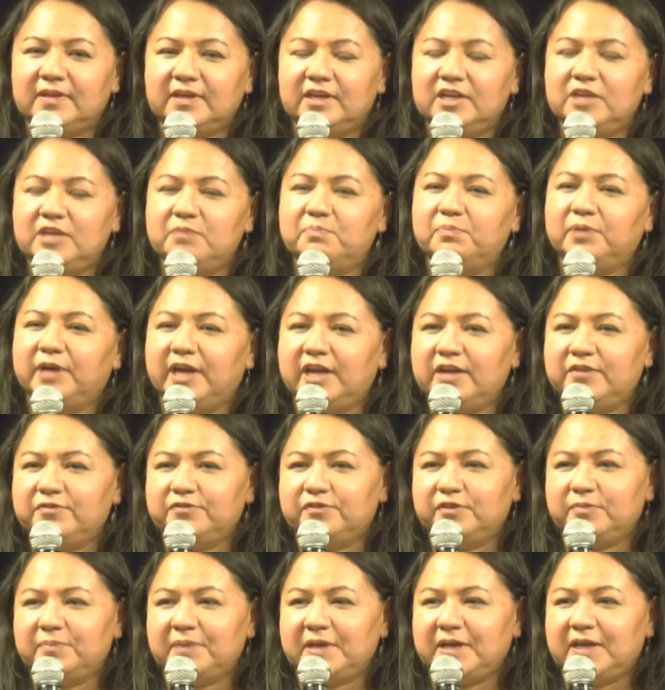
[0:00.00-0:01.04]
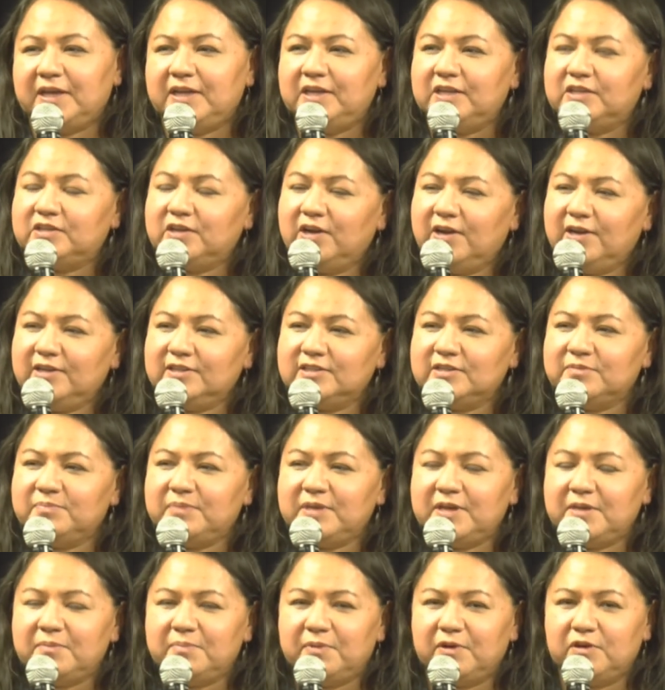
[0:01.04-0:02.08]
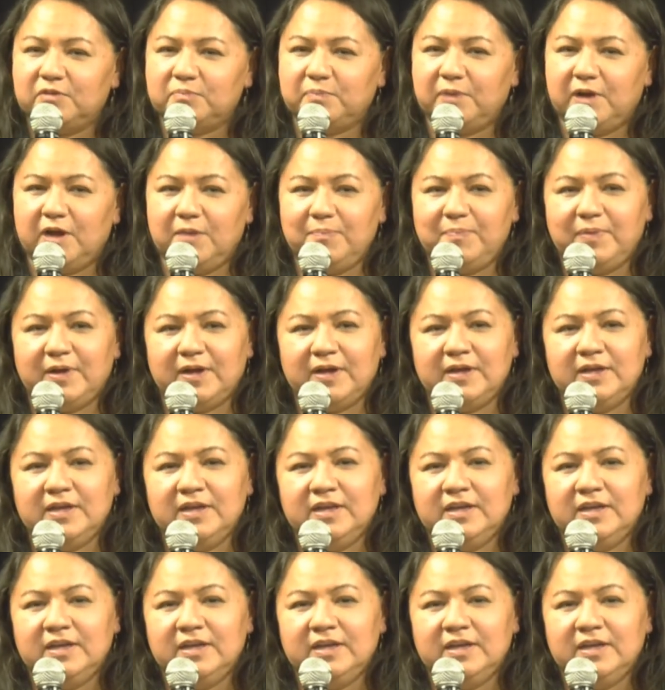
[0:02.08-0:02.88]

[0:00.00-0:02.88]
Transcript: and he prayed for me, and he talked to me about Papa.